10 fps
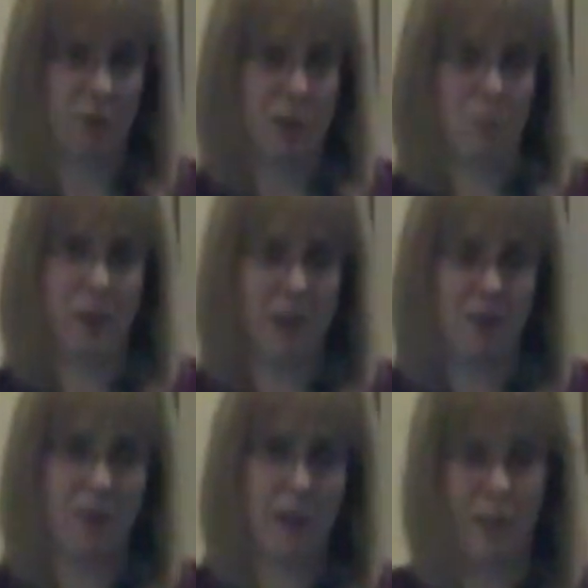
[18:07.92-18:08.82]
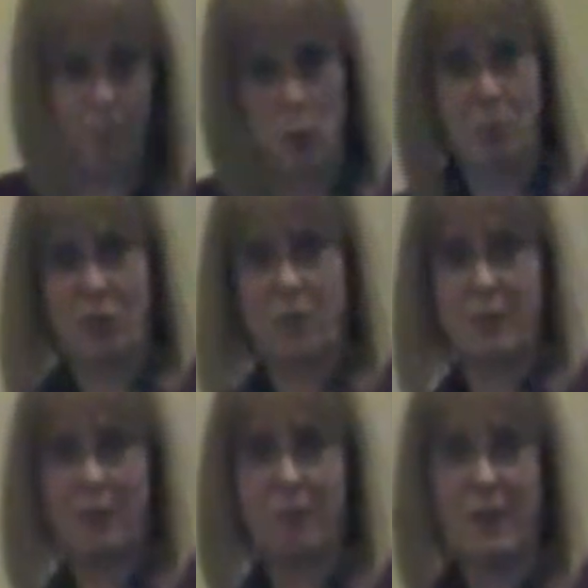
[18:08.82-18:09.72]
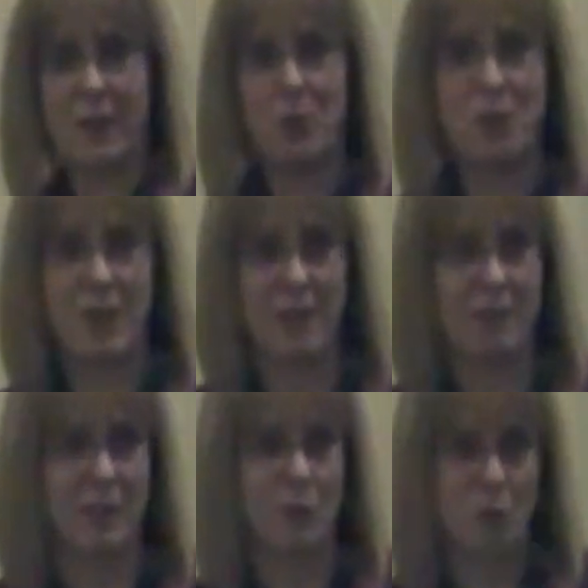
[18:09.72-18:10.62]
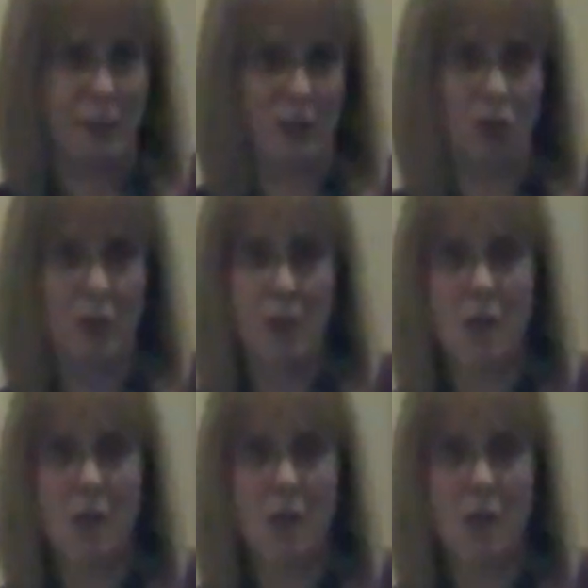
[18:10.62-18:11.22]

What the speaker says: have 10 minutes, and then oops, goes that speech.